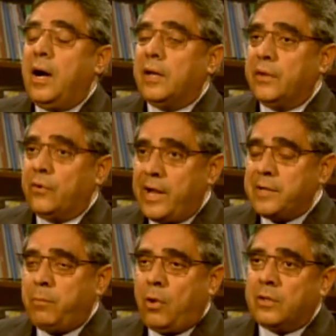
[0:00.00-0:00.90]
are the
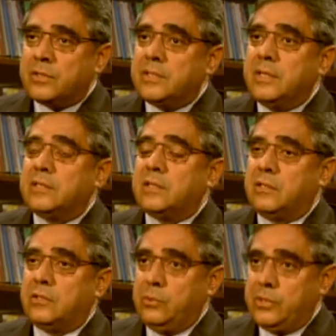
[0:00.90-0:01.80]
right policies
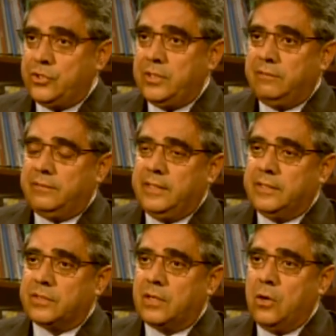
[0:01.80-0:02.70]
to achieve
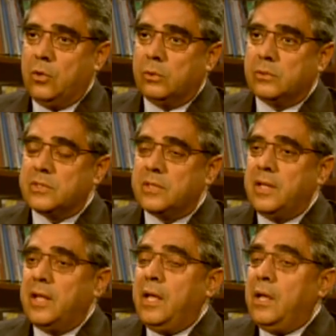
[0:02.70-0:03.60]
these goals.
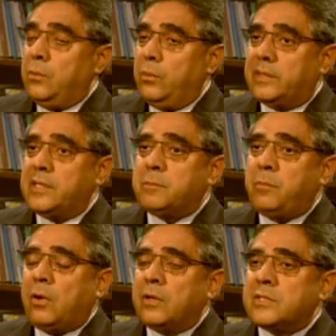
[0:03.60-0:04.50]
With this
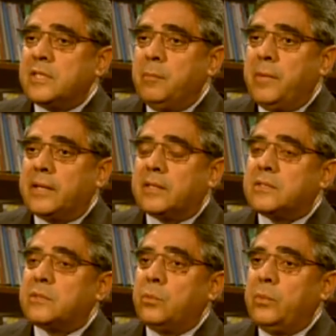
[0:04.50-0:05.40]
policy
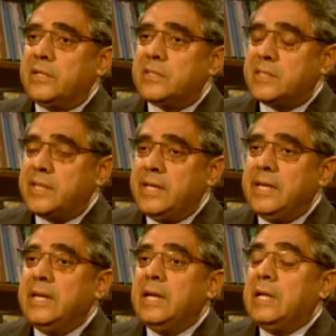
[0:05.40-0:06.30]
mix, we
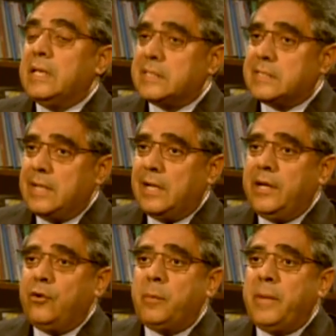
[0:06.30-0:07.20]
see
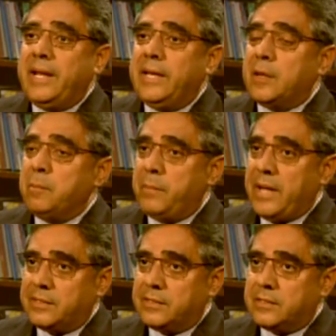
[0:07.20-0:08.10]
sterling remaining
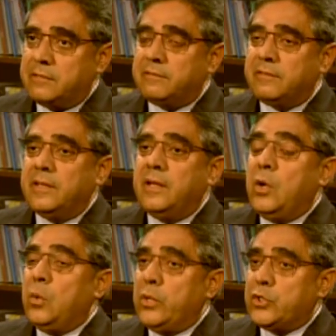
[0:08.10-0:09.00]
competitive,
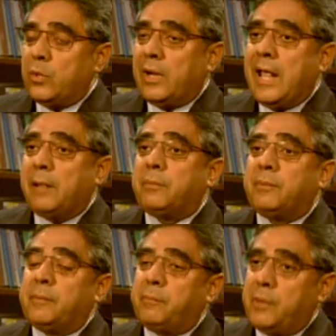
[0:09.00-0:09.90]
which will help
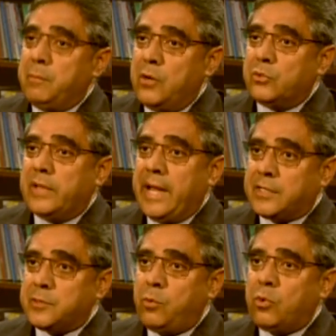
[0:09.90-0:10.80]
promote
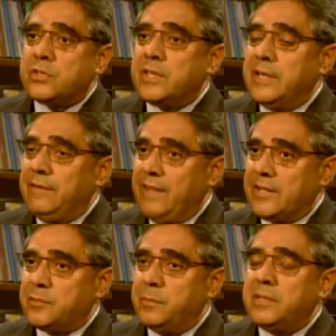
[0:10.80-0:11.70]
exports and
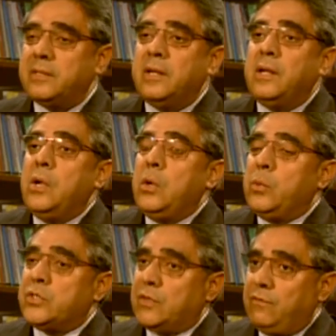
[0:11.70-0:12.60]
investment
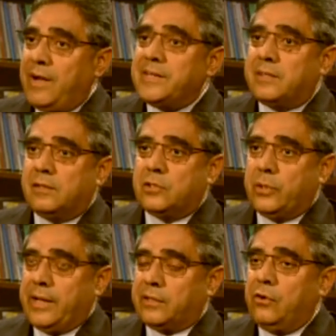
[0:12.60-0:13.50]
which are vital
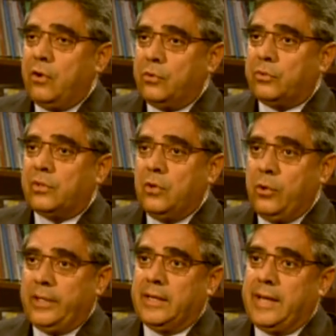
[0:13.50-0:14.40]
to get growth
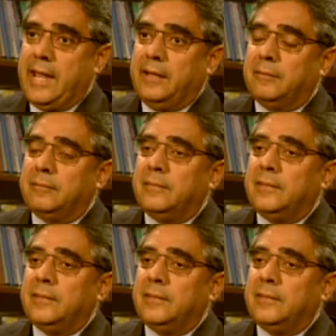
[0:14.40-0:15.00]
going again.